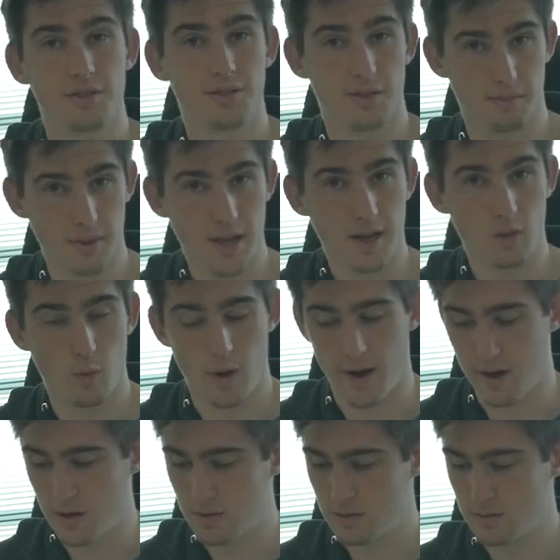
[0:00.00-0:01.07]
The black
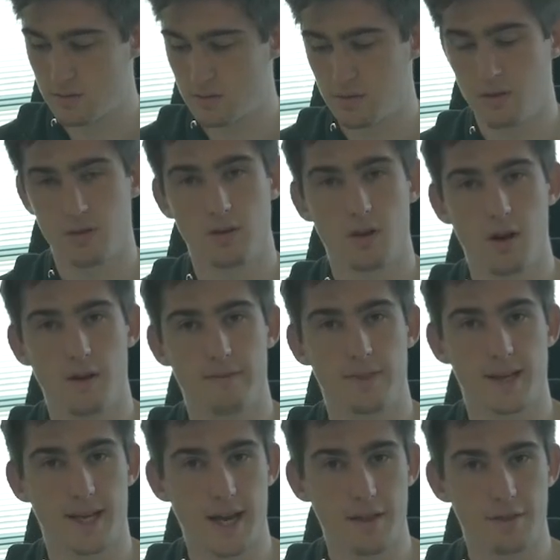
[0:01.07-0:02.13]
wire of the
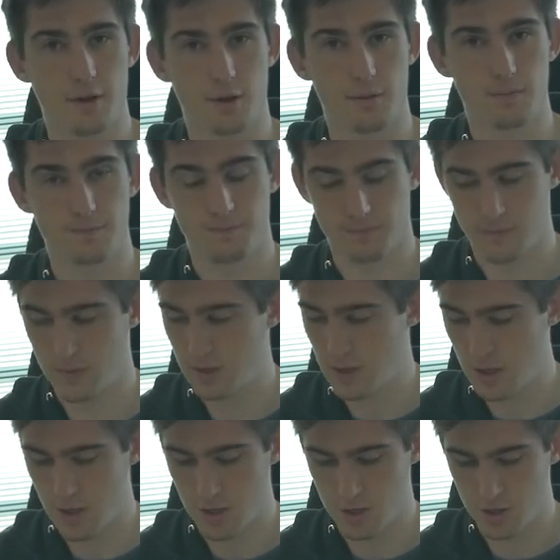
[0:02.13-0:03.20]
cathode
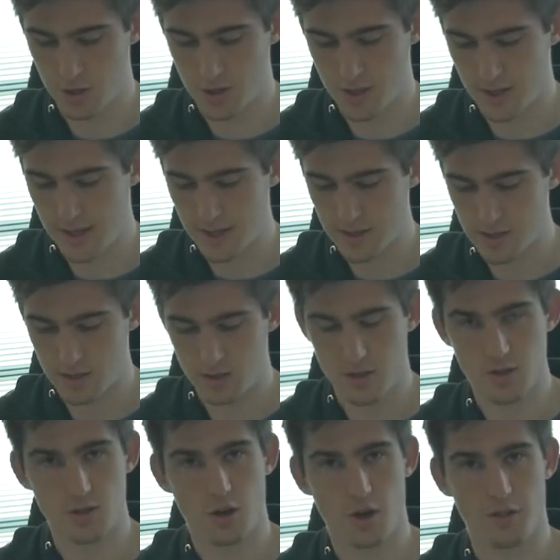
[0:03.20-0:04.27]
should connect
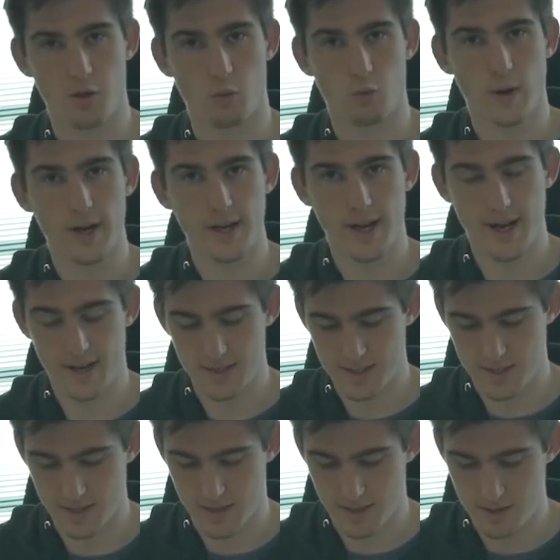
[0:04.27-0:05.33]
on the right-hand
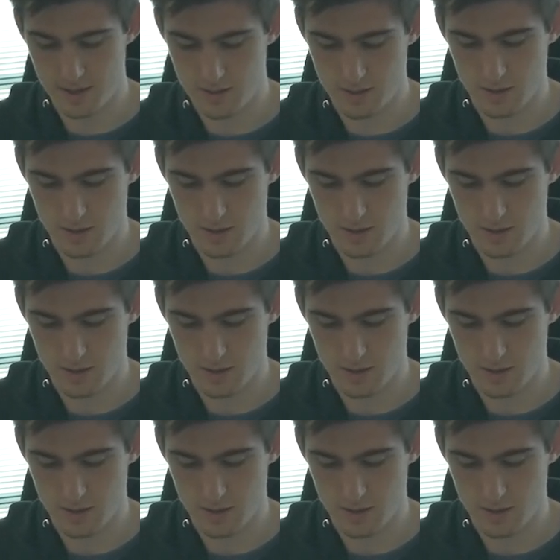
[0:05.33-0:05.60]
side